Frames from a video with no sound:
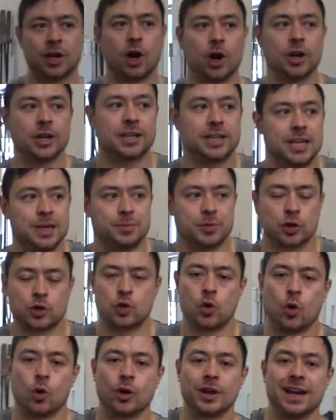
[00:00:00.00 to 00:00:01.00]
hard to keep your
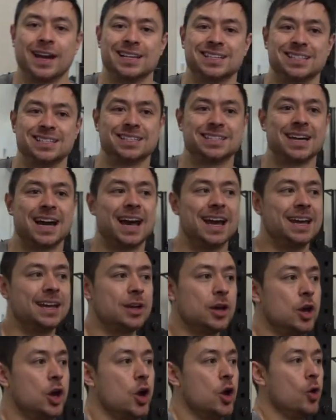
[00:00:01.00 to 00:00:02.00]
core nice and tight
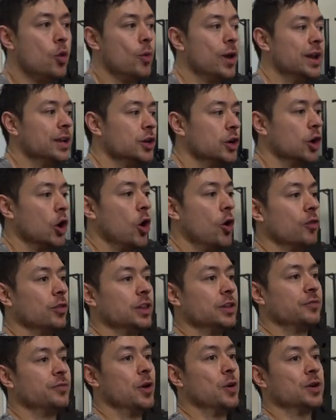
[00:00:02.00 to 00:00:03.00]
when you're
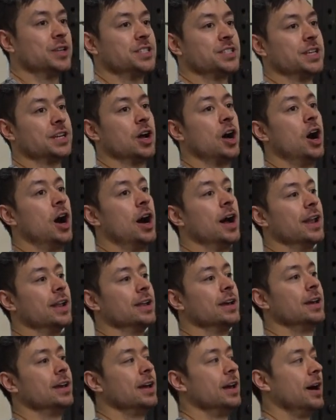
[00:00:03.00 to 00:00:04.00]
overly focusing on
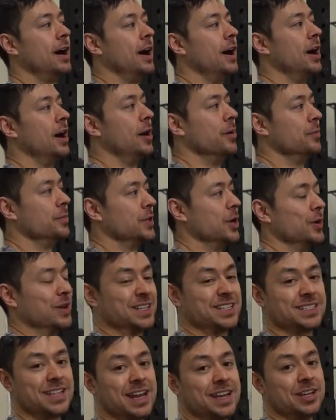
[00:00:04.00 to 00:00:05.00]
um, you know,
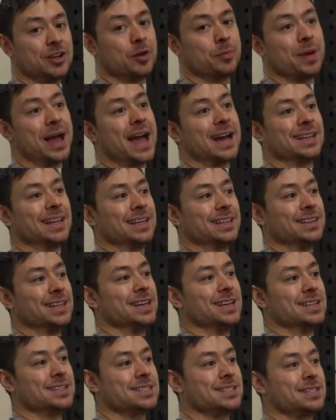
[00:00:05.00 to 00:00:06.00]
extending your back like
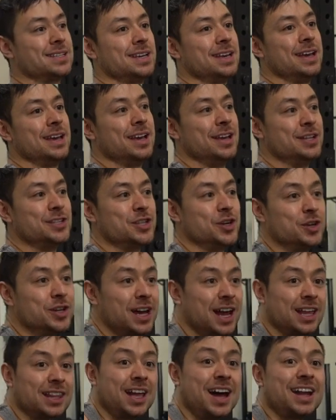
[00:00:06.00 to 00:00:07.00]
this. So you
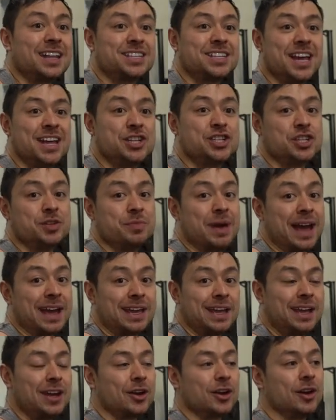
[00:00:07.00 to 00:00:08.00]
got a lot of tension back
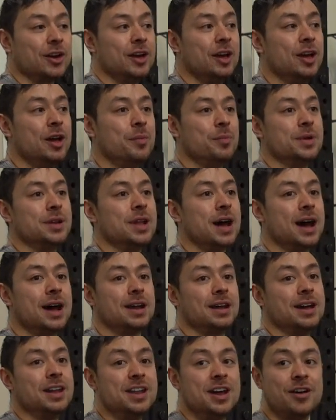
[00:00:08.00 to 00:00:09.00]
here, but
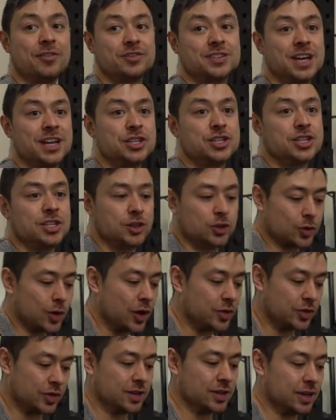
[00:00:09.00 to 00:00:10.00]
not enough tension
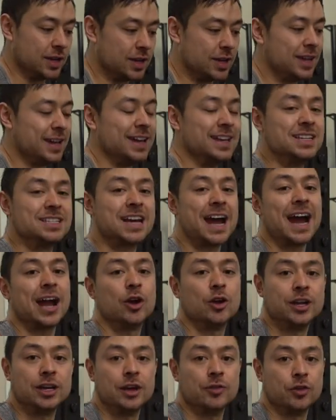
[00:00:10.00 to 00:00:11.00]
throughout the
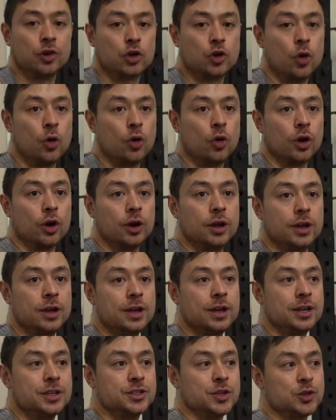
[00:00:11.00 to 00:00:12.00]
entirety of your core.
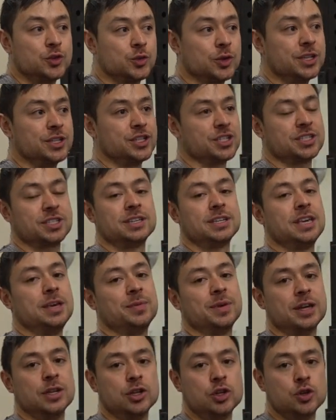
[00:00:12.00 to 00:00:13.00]
So it's really just
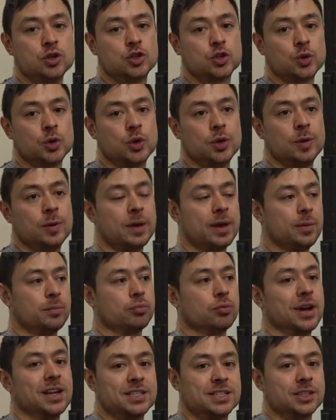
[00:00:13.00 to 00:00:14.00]
keeping it neutral,
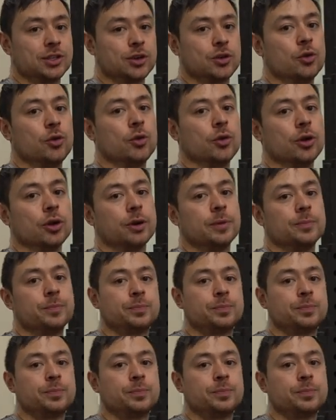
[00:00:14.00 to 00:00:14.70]
bracing the core.